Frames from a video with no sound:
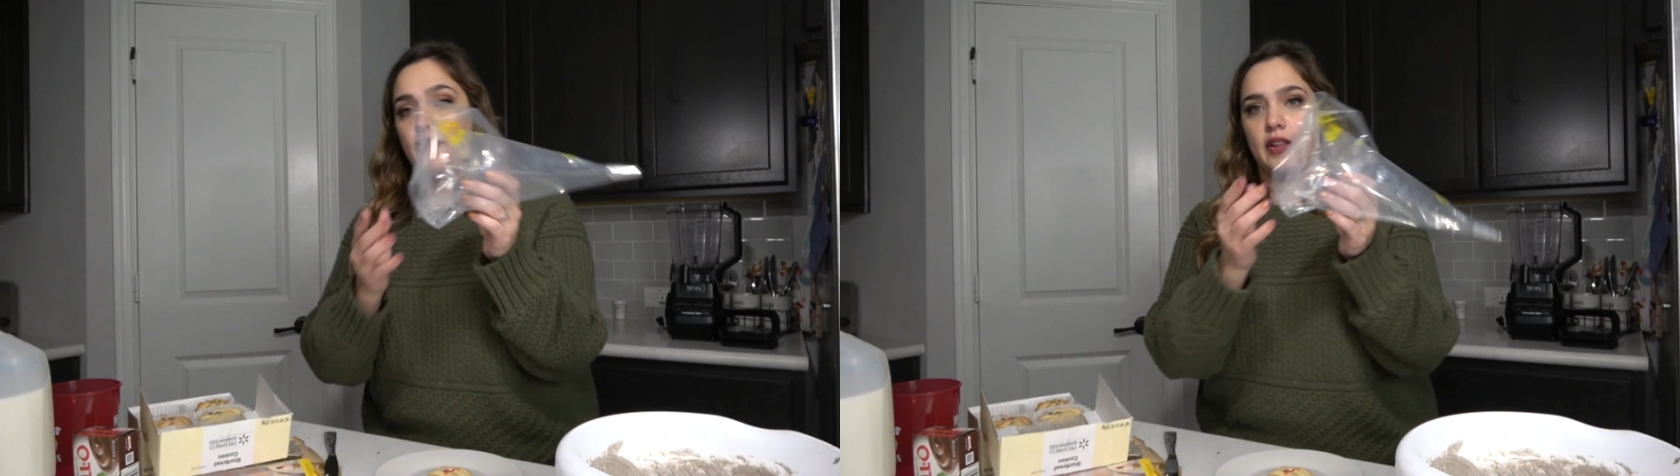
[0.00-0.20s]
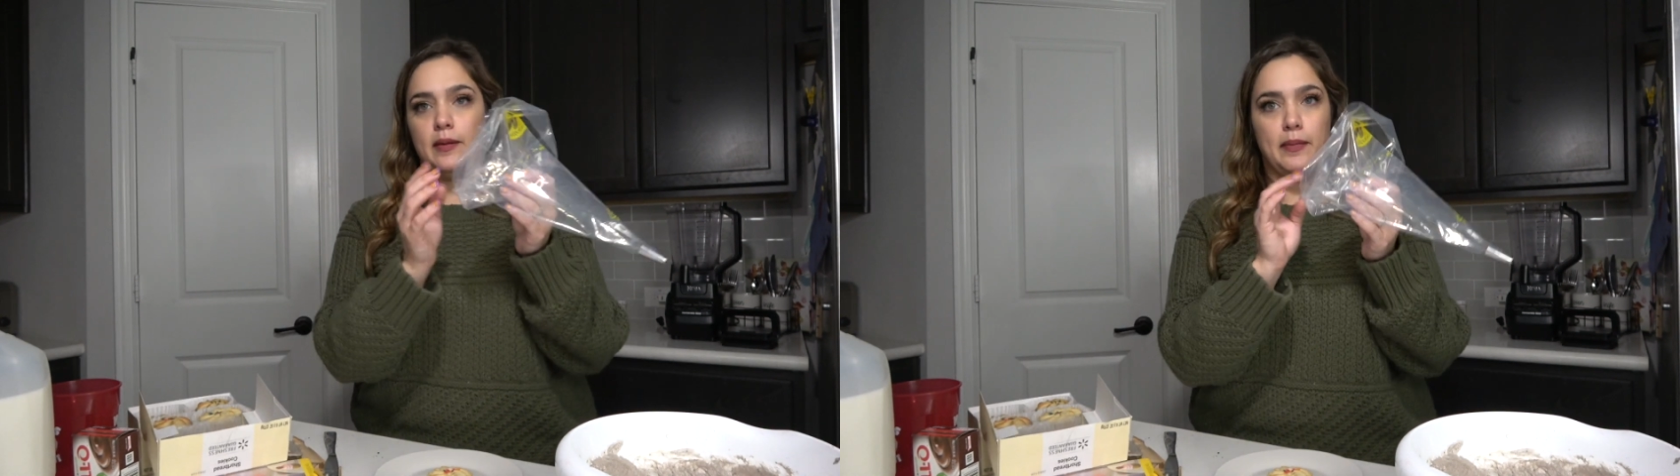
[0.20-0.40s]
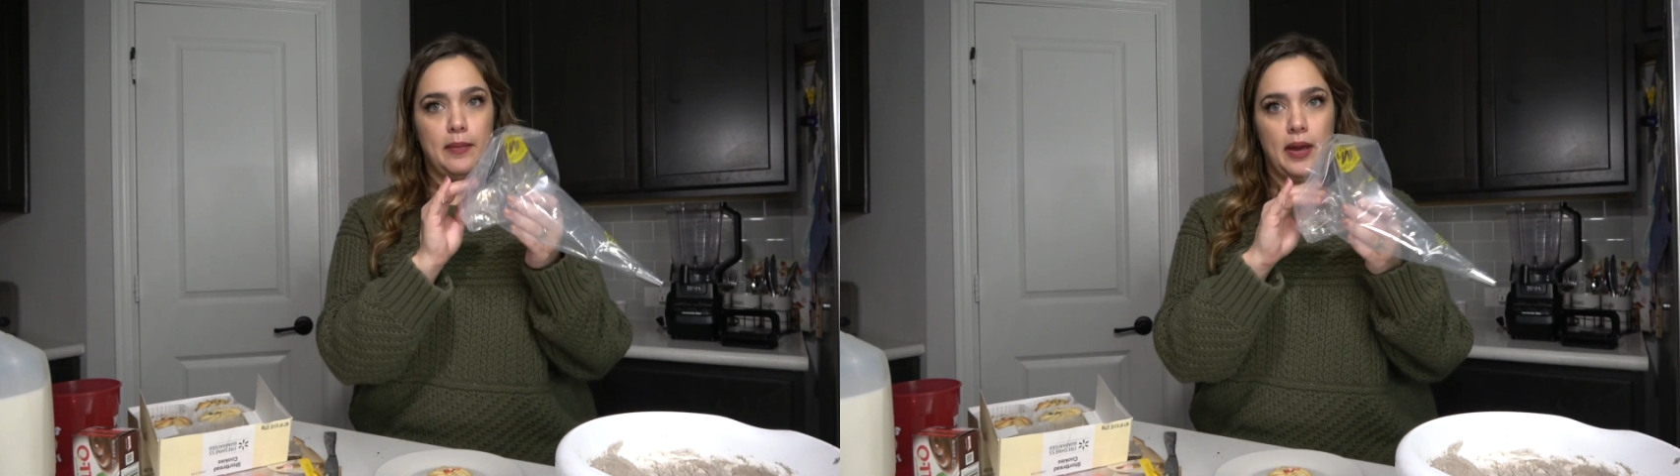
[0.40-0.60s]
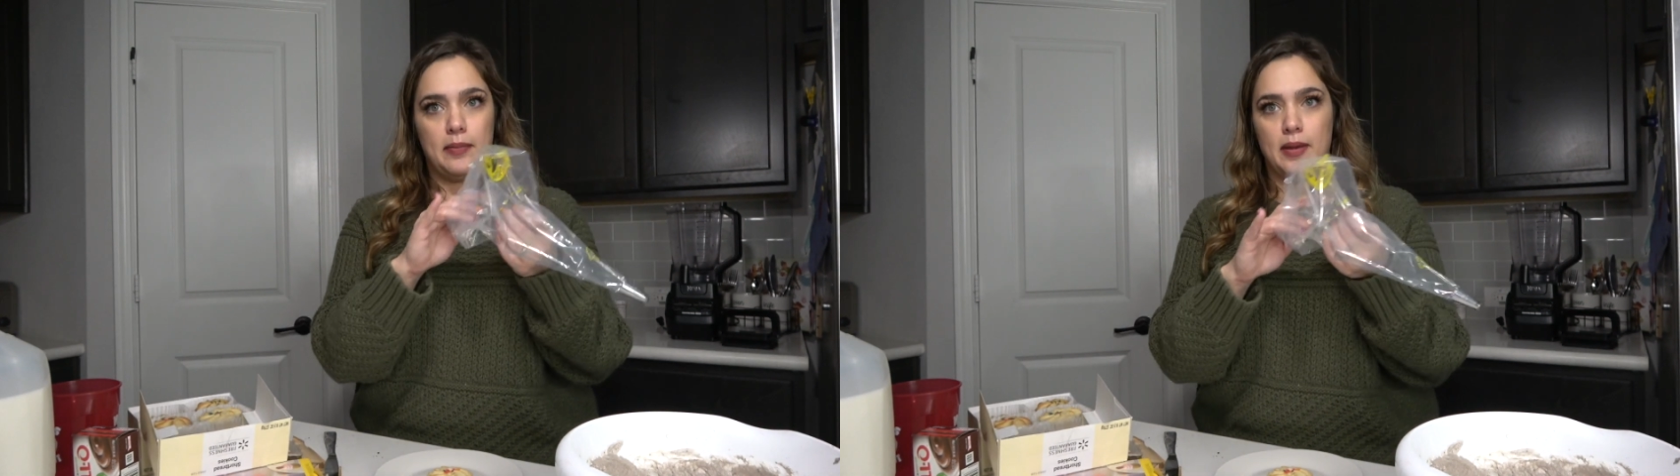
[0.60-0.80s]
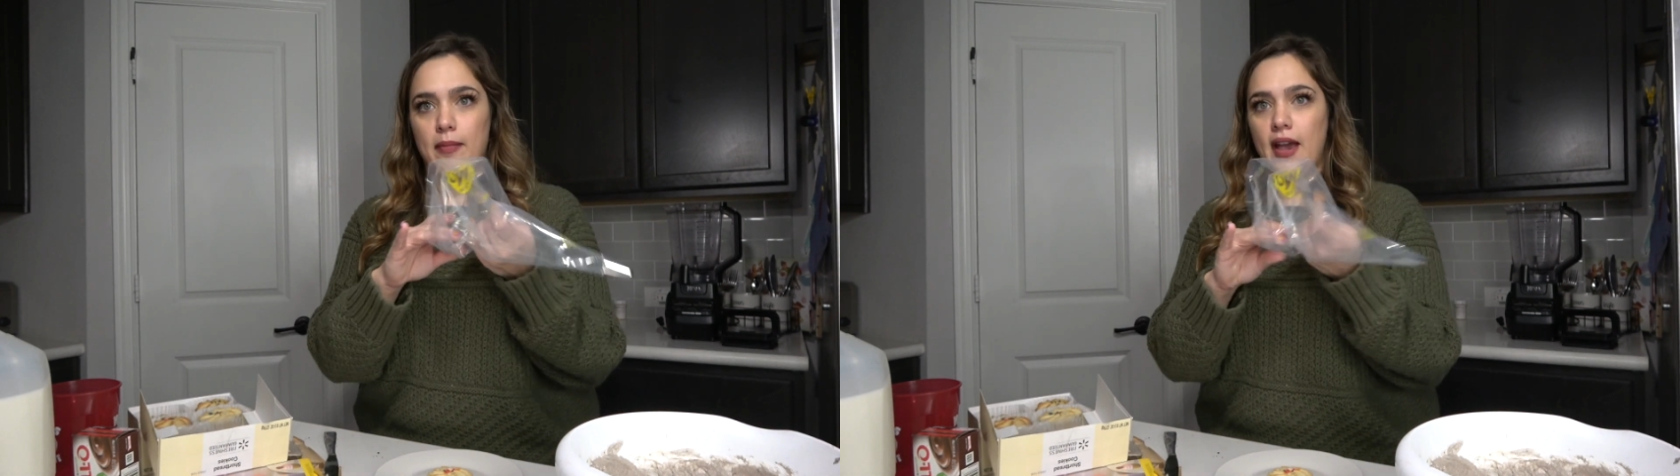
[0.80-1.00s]
fill up my
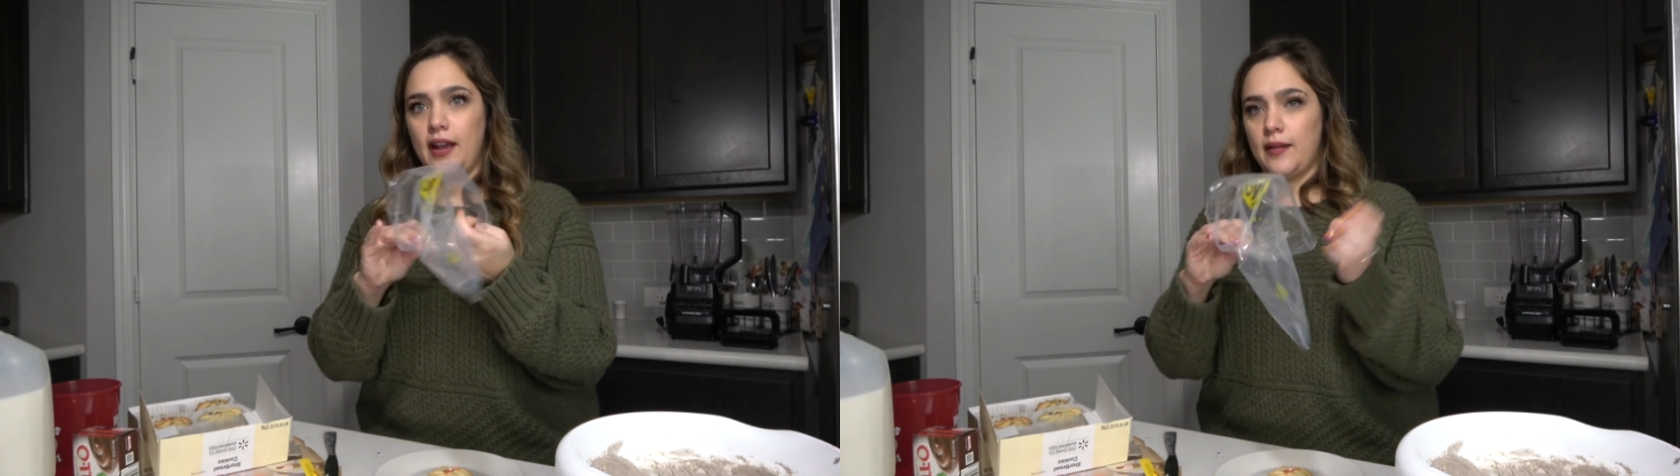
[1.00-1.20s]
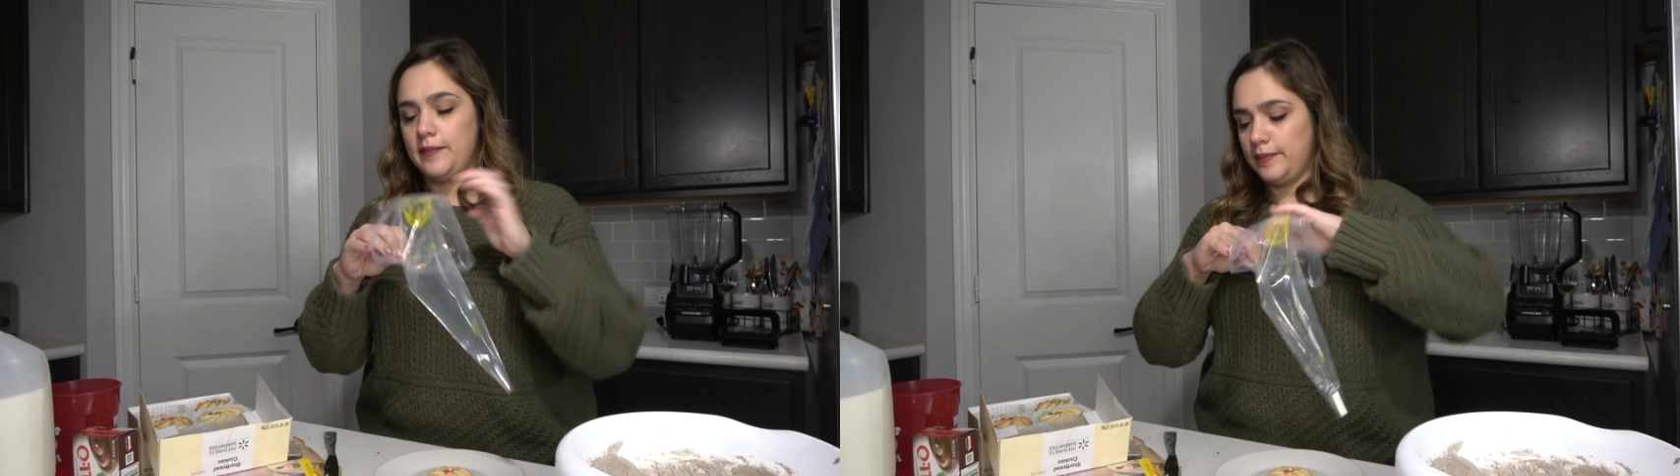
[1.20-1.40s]
piping bag.